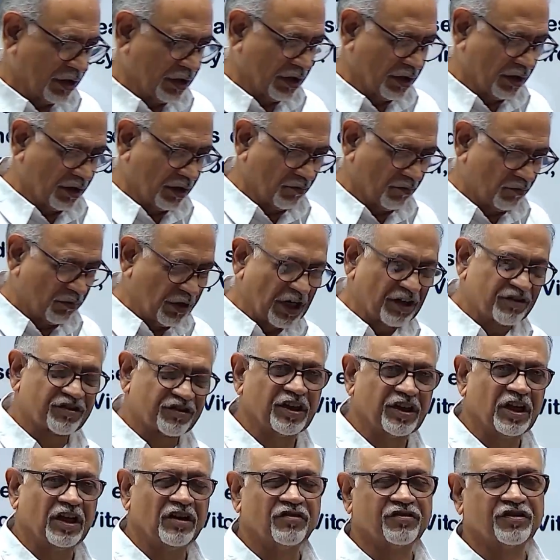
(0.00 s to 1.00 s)
blood
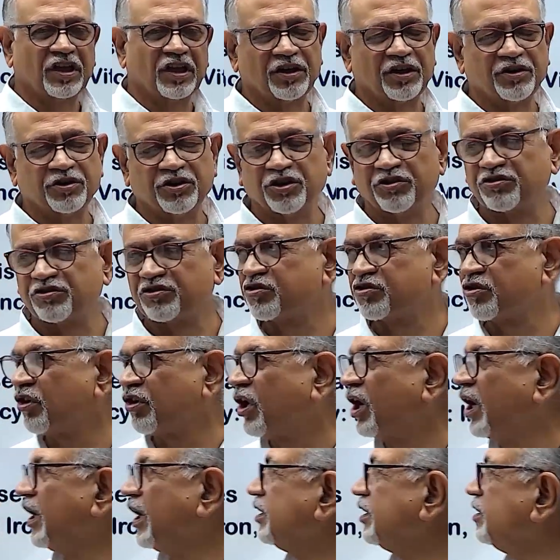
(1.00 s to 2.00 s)
cells are
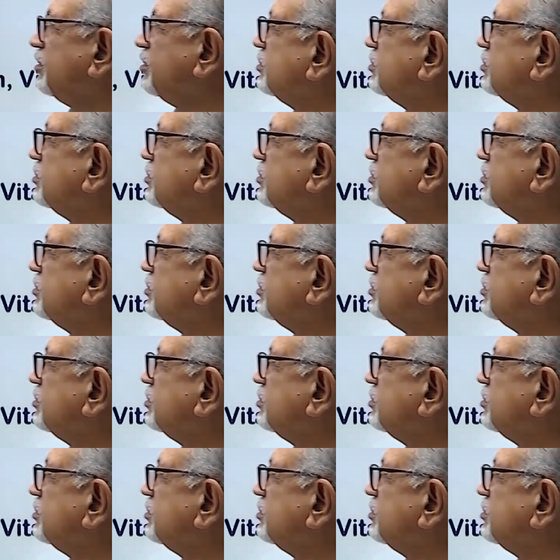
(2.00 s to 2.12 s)
destroyed,